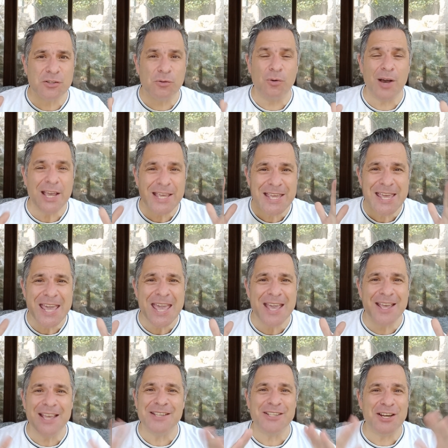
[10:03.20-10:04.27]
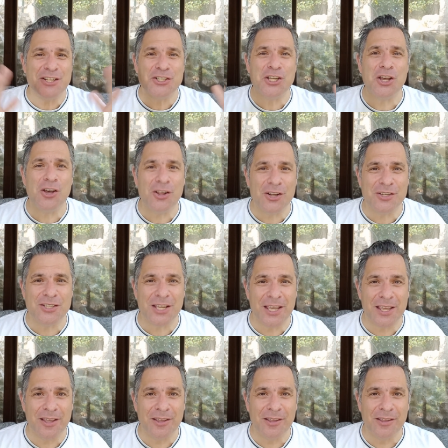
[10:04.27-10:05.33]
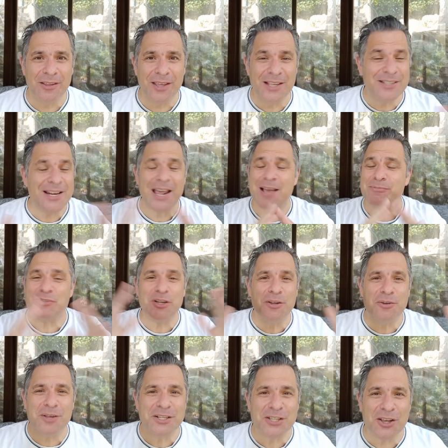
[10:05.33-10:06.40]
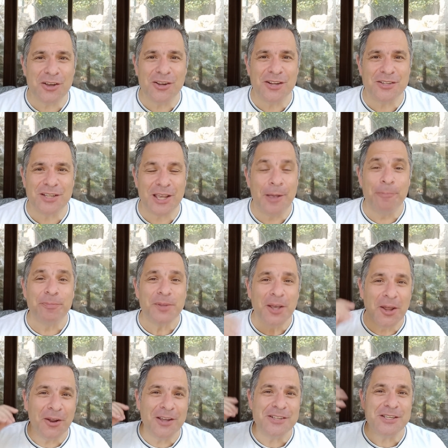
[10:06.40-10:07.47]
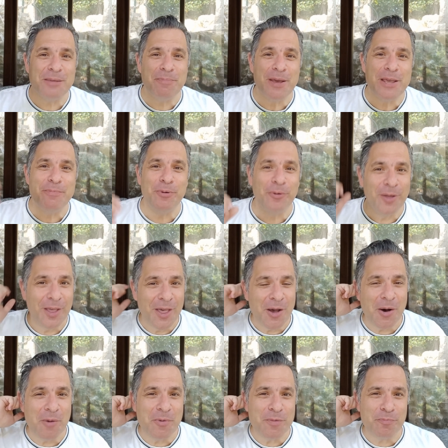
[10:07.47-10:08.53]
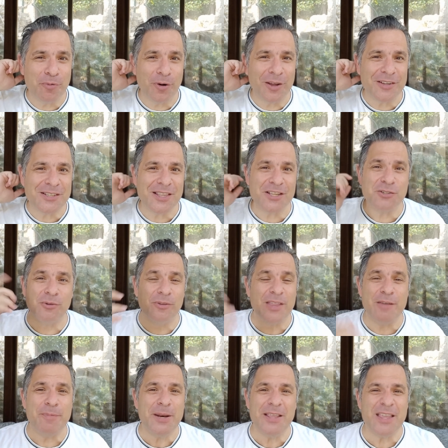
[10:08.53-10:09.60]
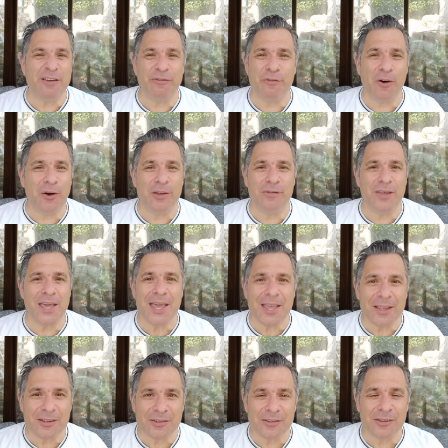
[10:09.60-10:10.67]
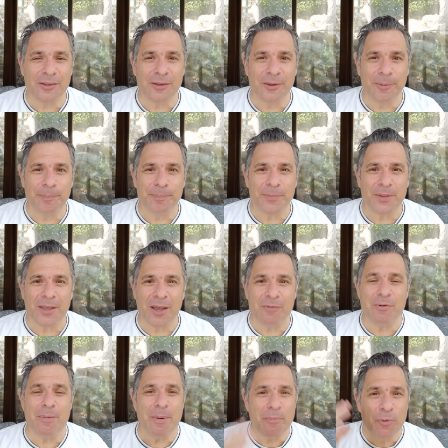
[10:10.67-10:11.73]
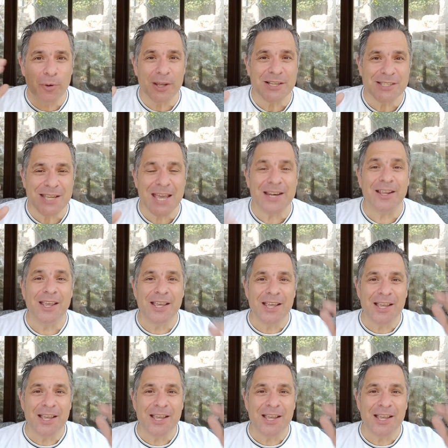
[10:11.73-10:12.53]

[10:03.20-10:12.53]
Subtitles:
store, a year is an eternity. It's an absolute eternity. And I see people with products in their store, they've been in there 5 years. And remember what I said,